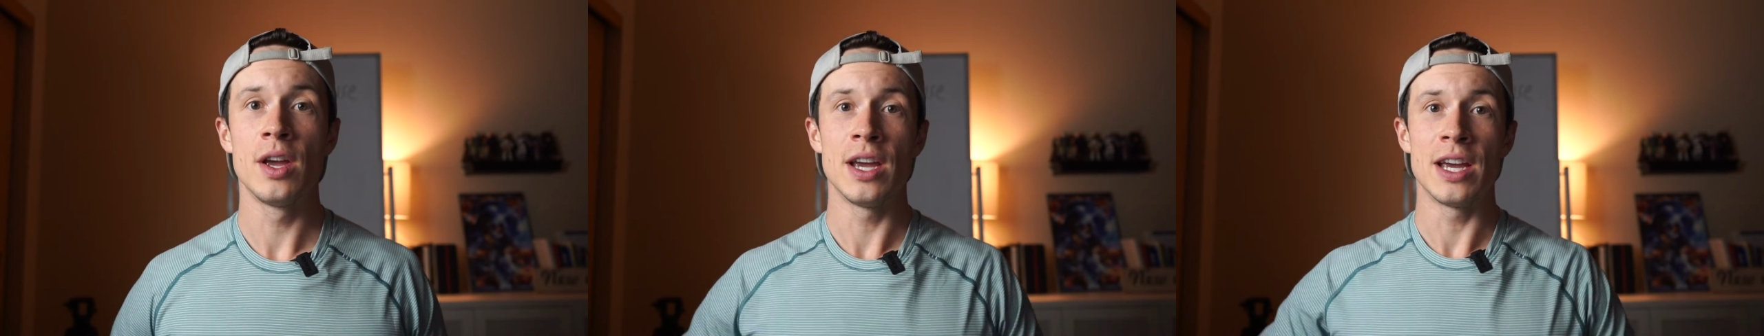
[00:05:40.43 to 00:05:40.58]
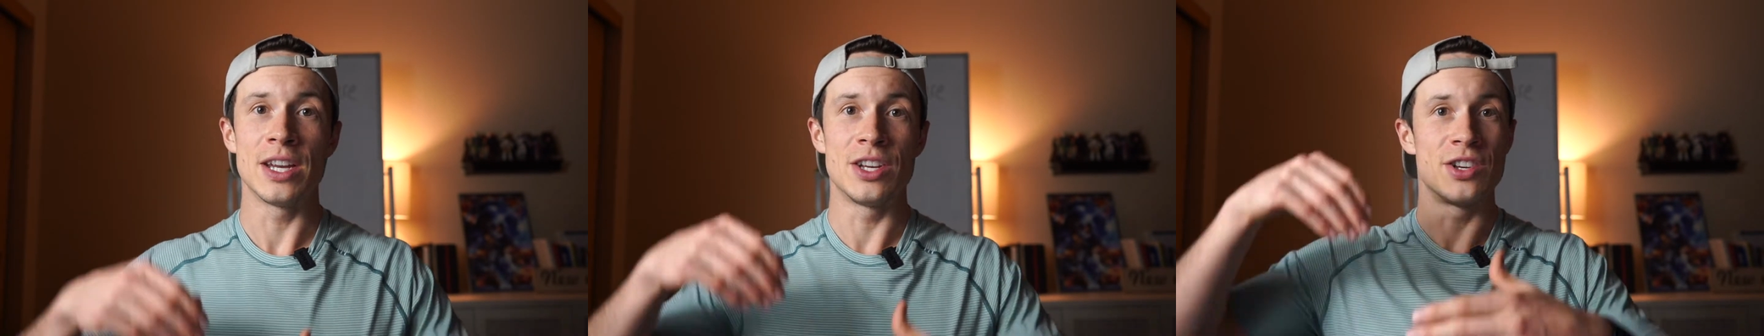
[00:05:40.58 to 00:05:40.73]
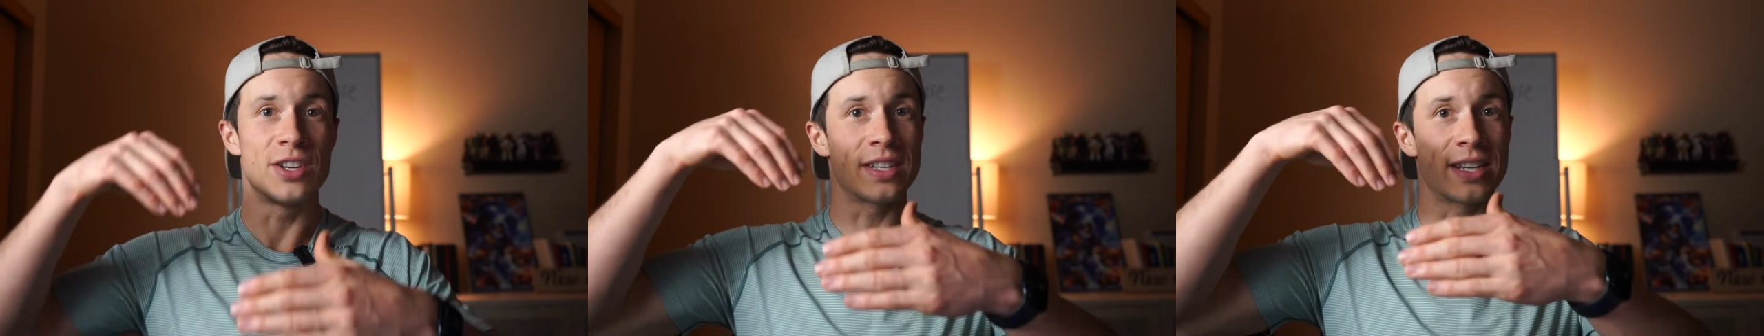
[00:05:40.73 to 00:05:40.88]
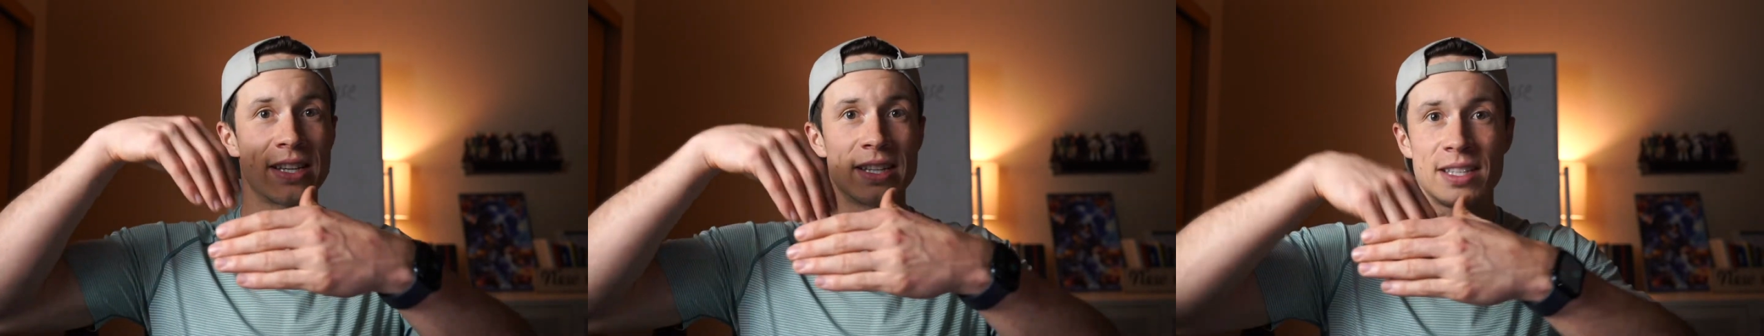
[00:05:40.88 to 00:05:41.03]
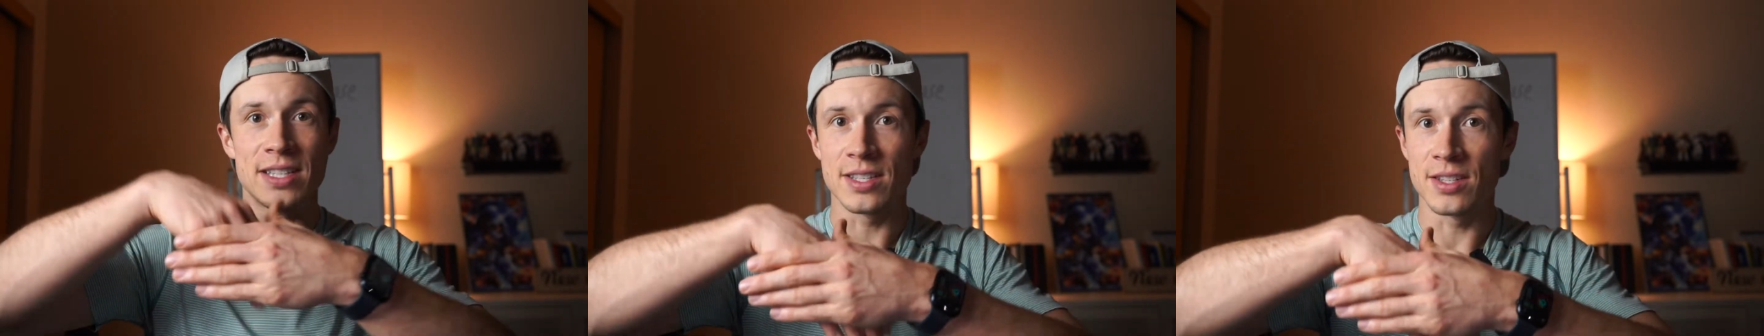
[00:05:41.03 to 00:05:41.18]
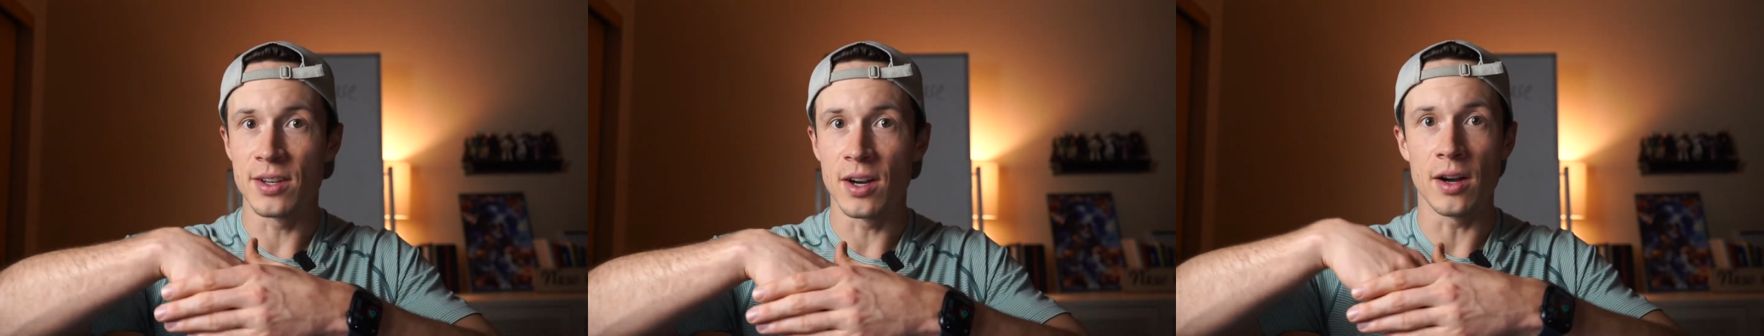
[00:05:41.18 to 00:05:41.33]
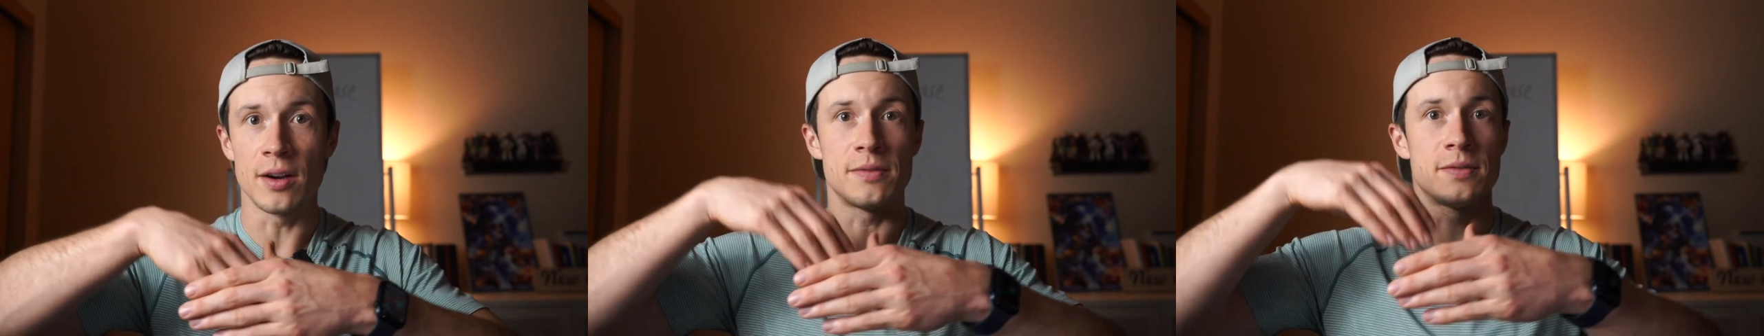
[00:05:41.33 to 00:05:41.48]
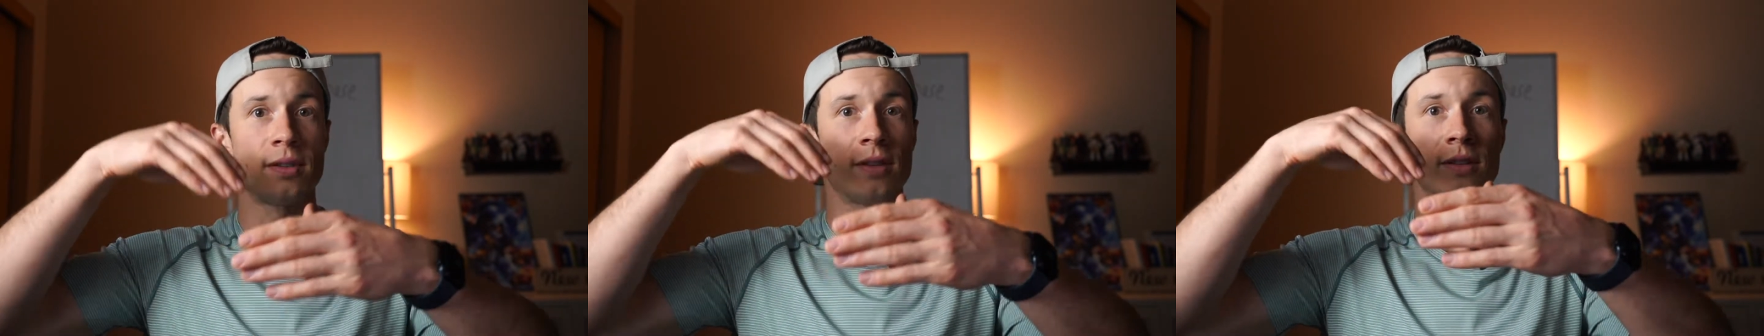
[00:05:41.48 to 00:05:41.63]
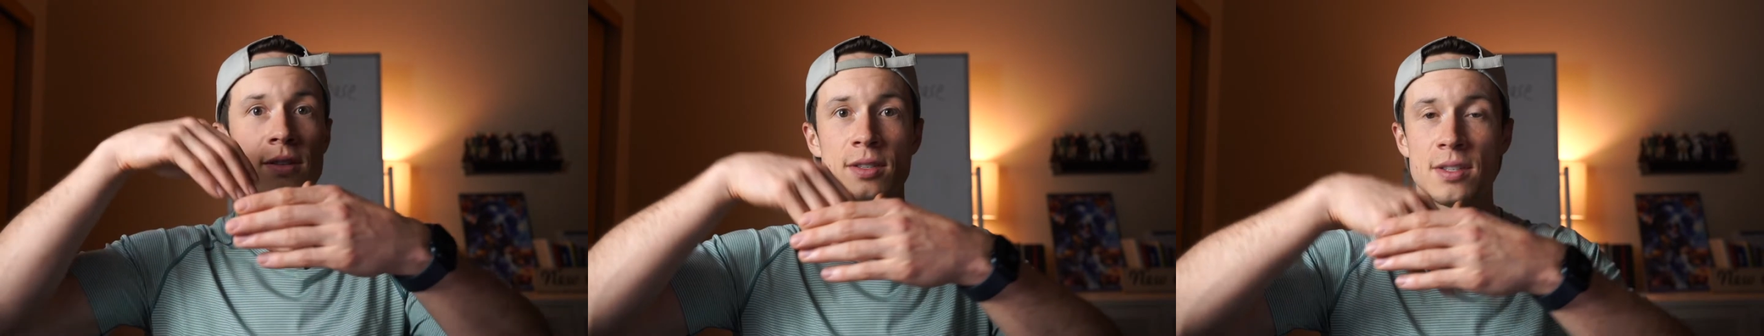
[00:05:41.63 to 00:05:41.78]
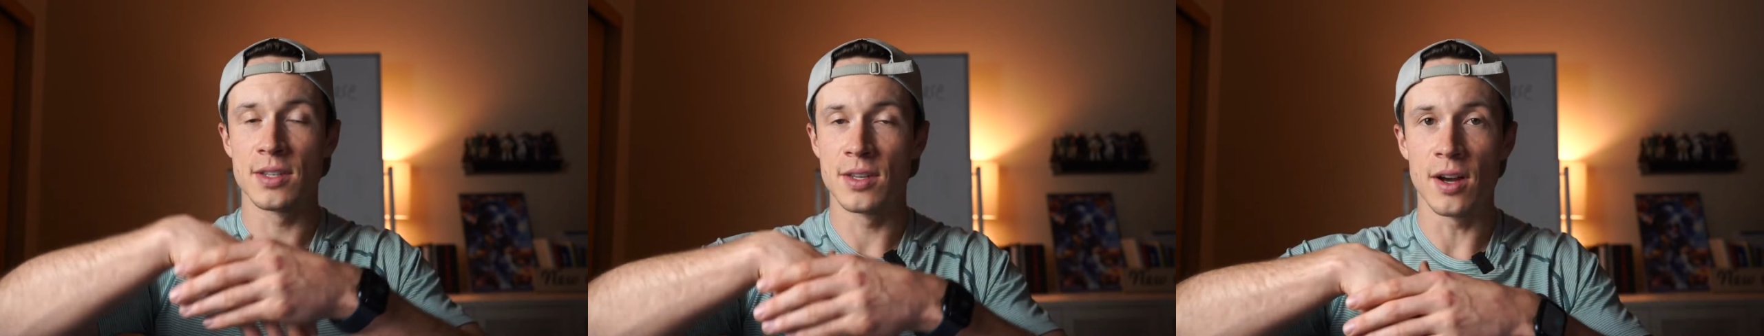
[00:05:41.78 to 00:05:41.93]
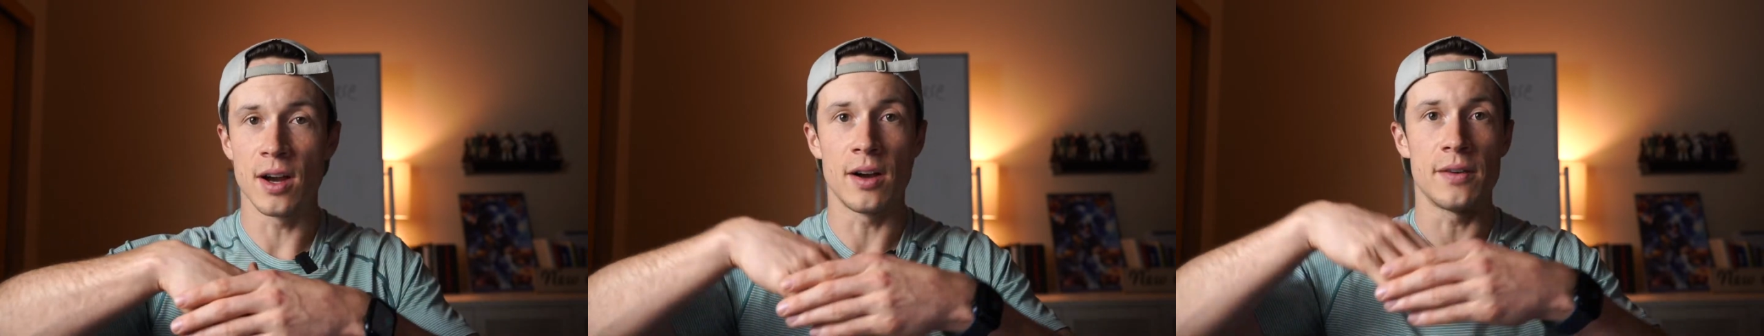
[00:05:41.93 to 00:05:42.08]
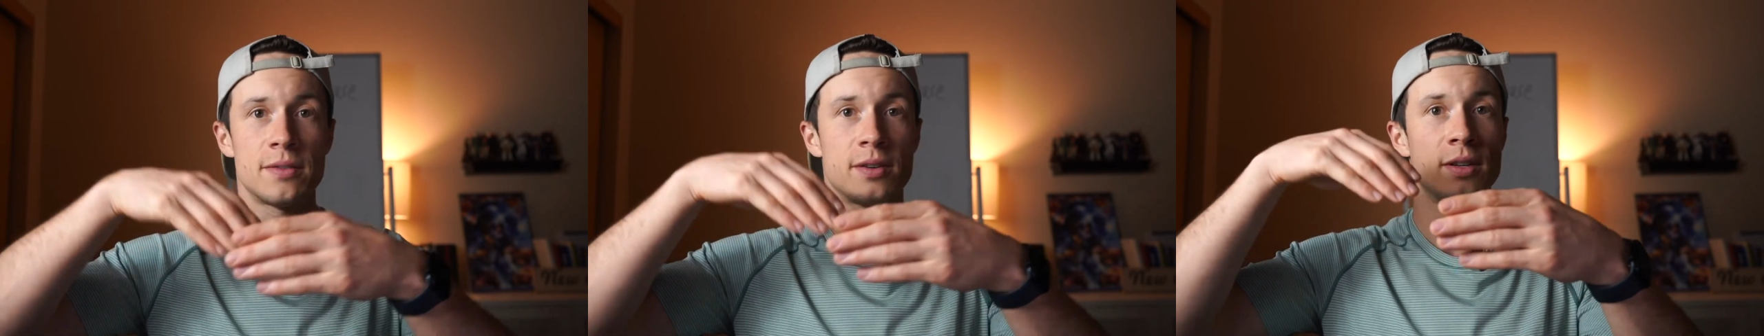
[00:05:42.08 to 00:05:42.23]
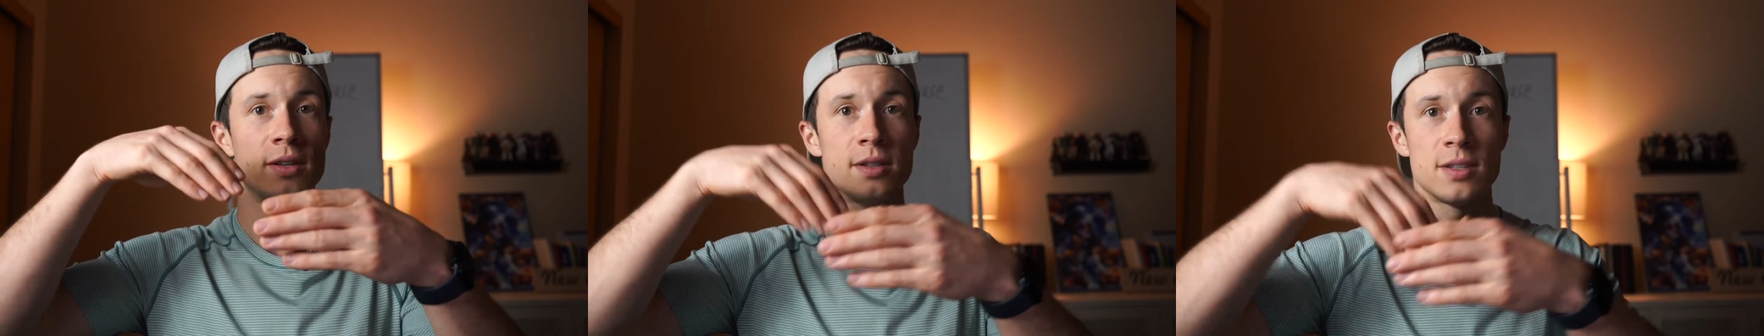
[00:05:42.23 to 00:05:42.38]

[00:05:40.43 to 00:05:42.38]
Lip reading: it just gets stuffed, stuffed,